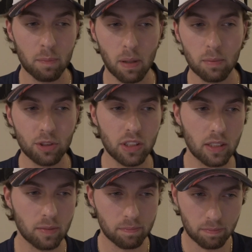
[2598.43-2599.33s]
if you're
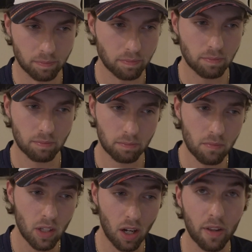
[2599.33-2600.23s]
publishing
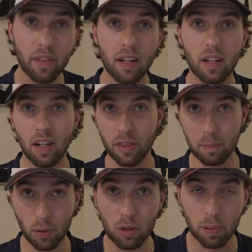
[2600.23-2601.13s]
on
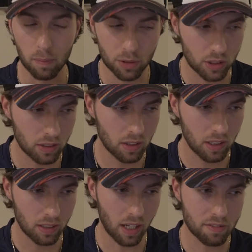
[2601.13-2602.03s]
the broke
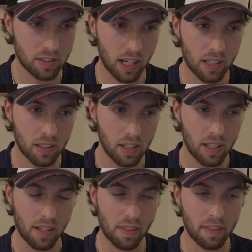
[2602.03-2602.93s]
publishing
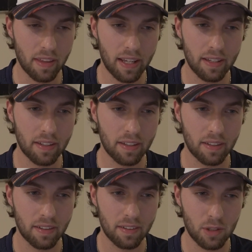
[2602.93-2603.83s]
lifestyle,
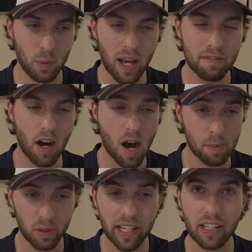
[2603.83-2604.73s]
then you have
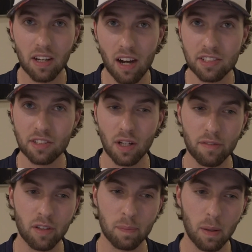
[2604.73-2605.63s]
operating
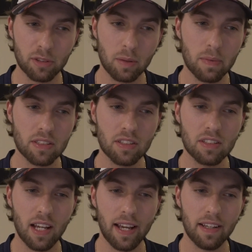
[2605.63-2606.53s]
costs of your publishing
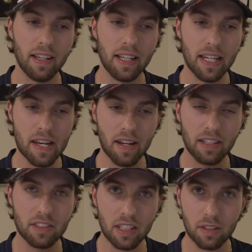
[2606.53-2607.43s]
business at
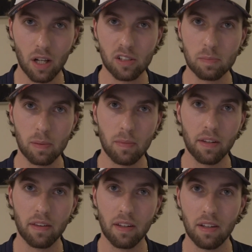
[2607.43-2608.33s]
$19
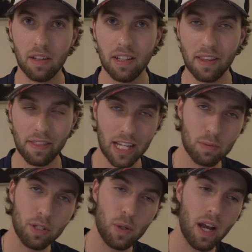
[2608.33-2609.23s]
per month.
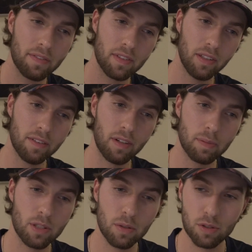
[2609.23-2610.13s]
That's what you have to
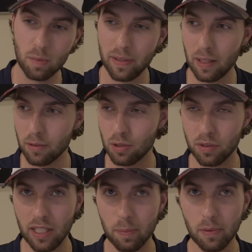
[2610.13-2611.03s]
live up to be
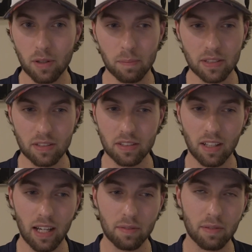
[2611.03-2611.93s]
able to keep your
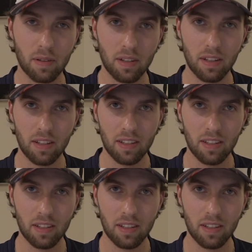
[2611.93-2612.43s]
business alive.